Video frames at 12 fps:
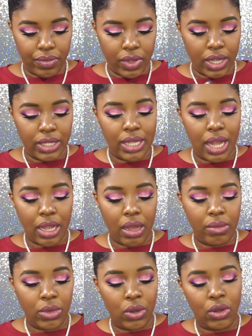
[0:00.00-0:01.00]
Yeah, it's not
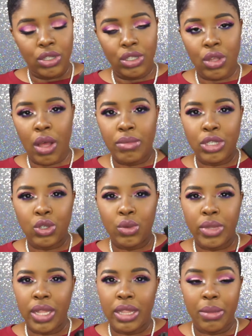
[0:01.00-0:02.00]
coming on, so I'm
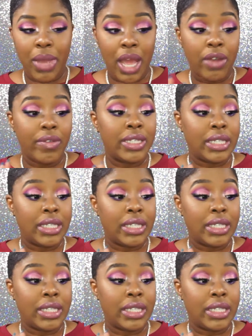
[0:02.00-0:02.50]
assuming that the battery